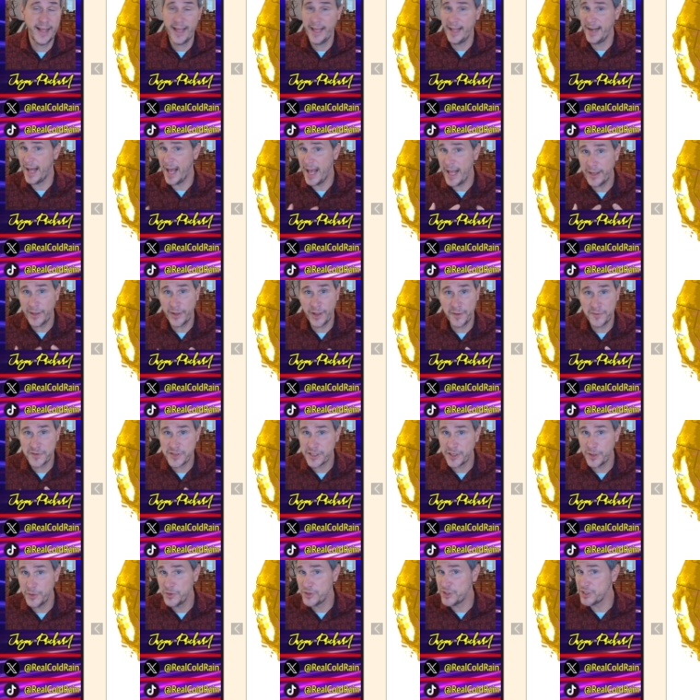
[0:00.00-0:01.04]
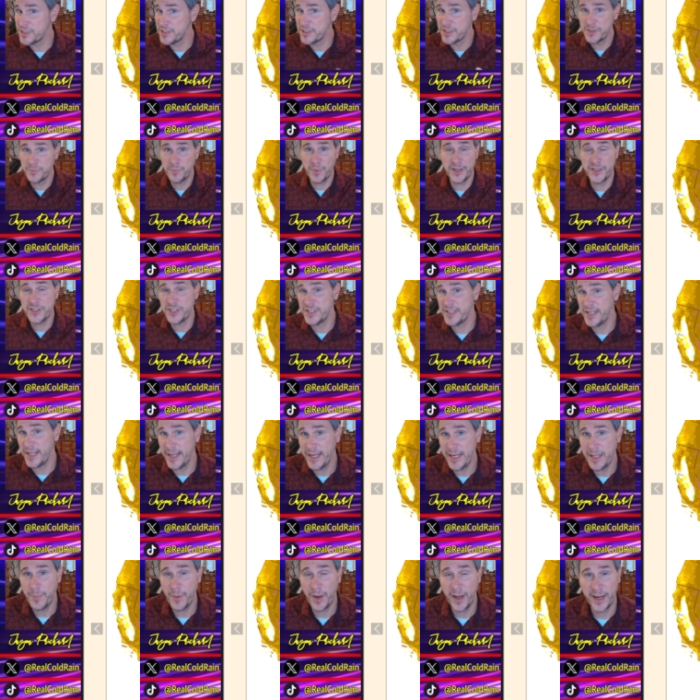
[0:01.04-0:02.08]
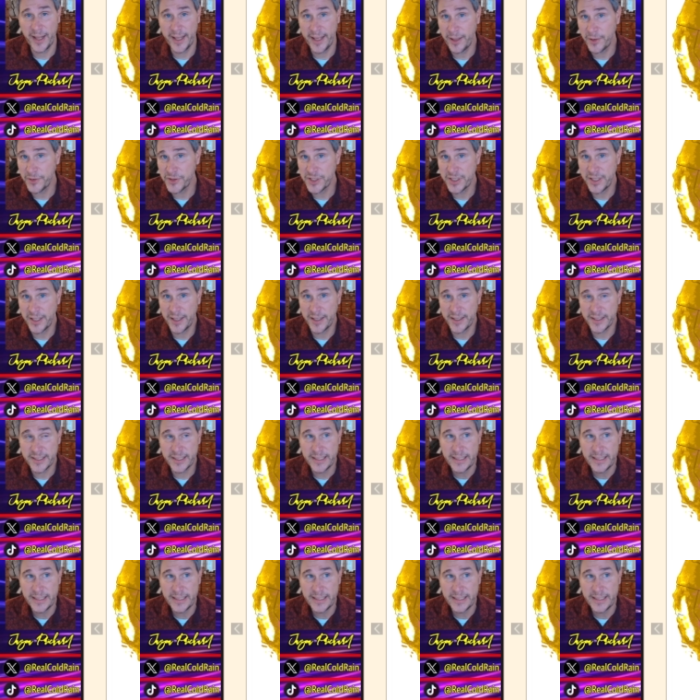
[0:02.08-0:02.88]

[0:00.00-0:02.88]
and I love snow just as much as anybody else does.